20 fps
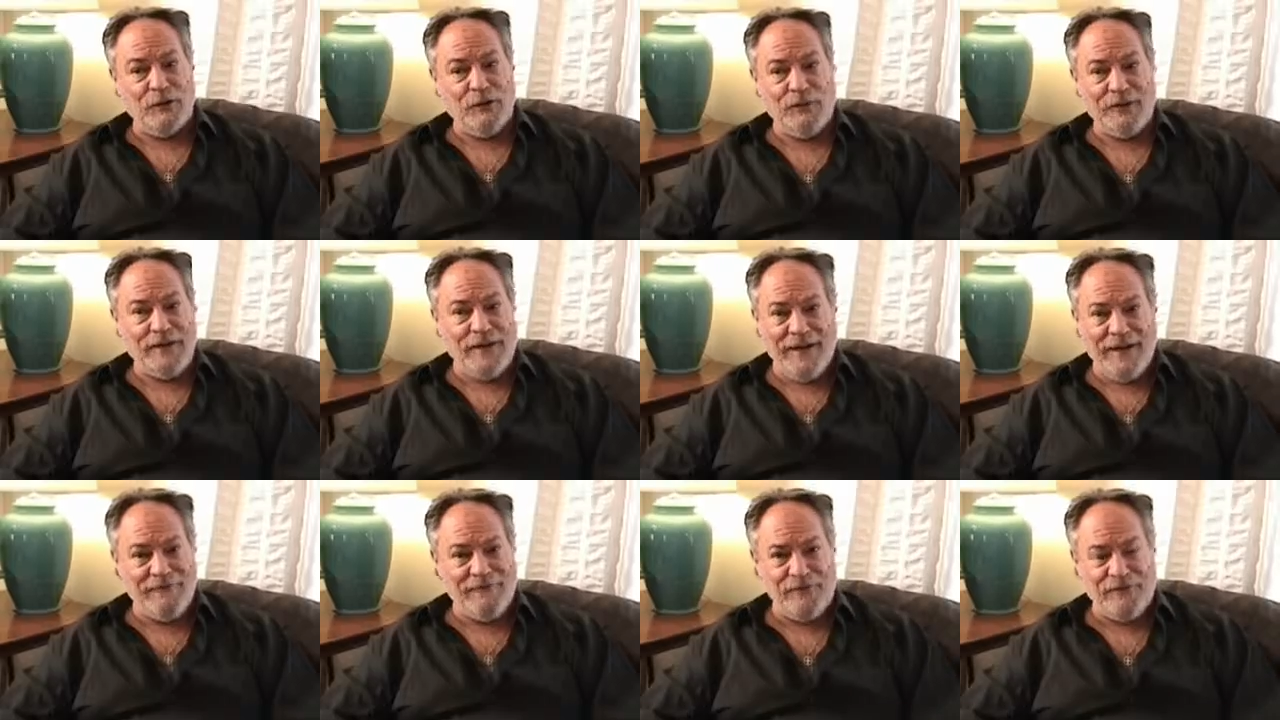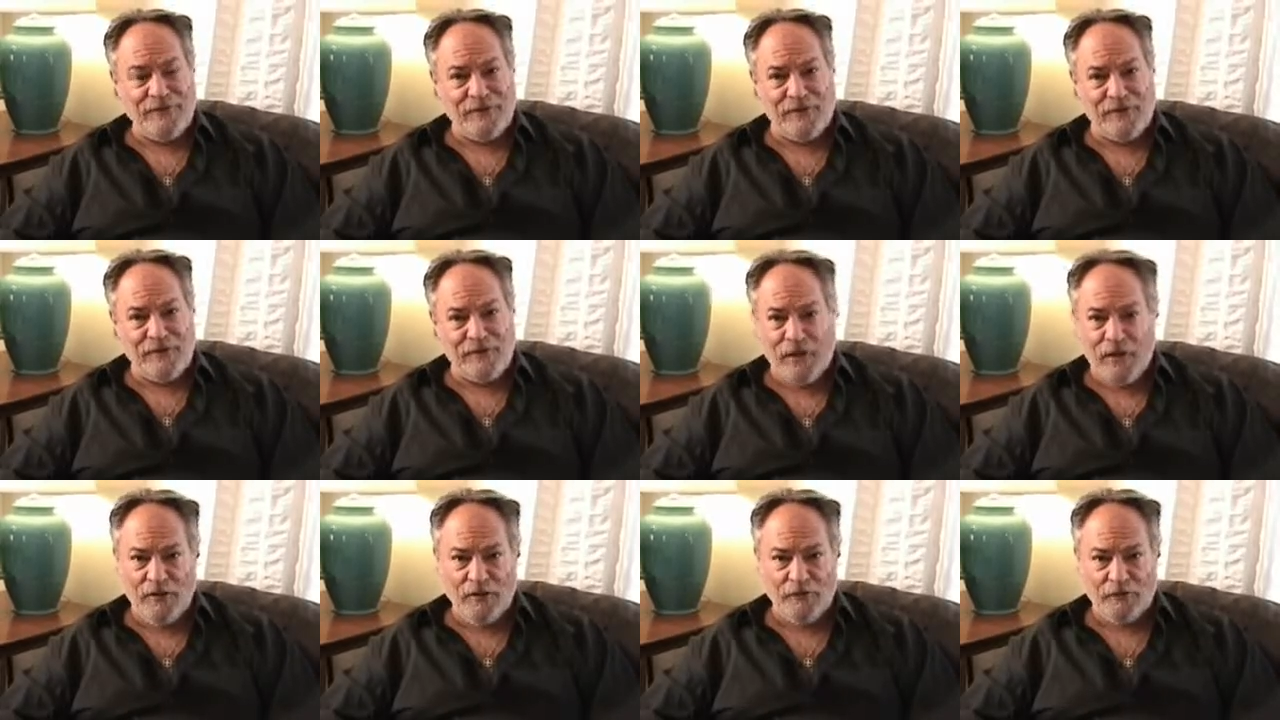We have the
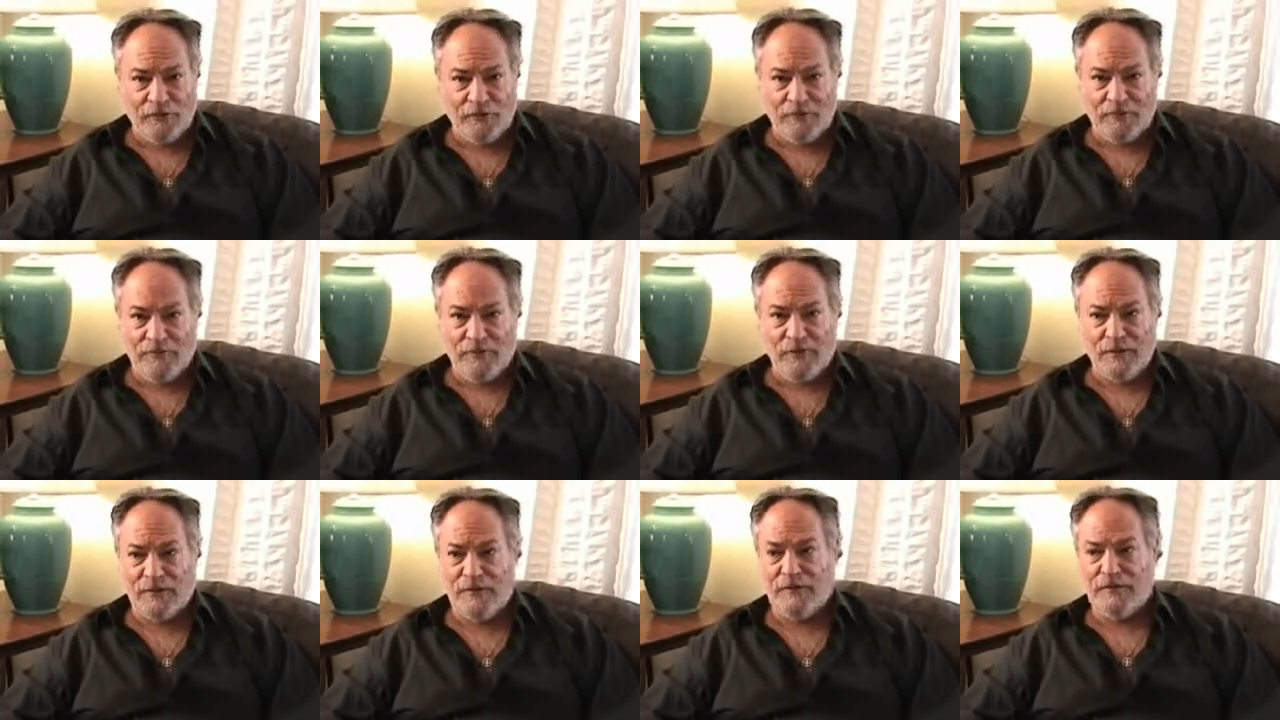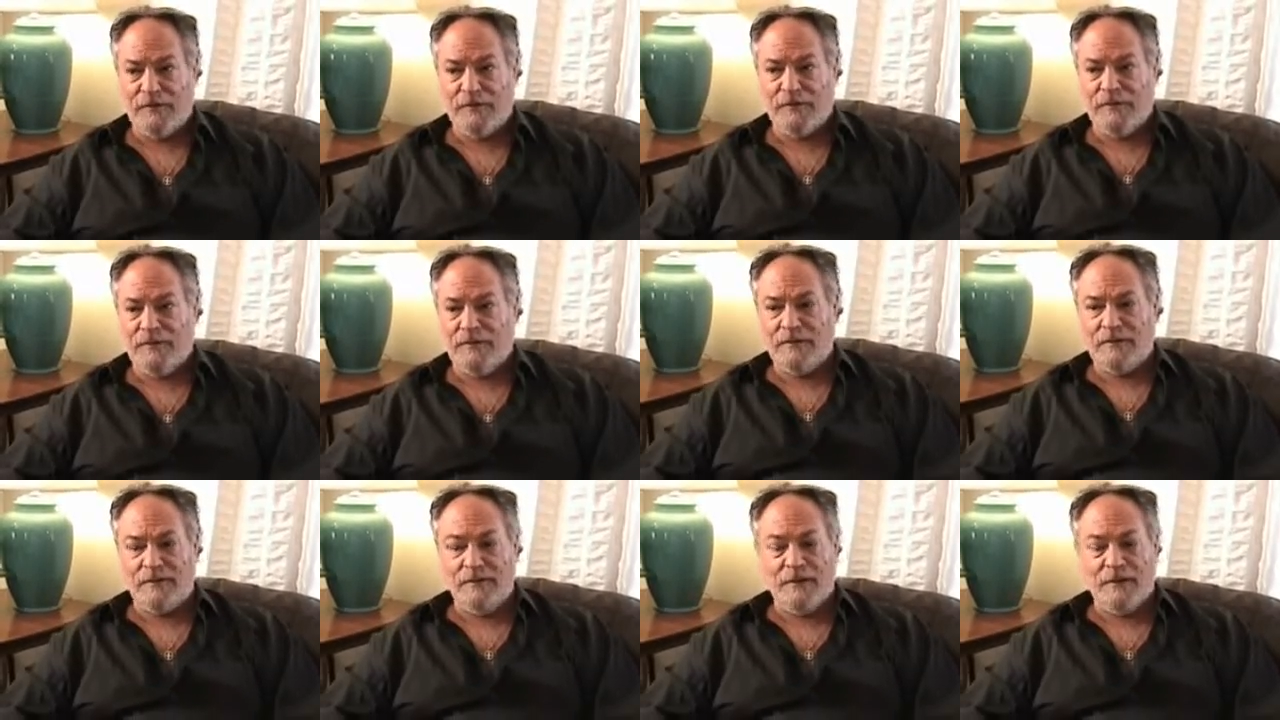technology, the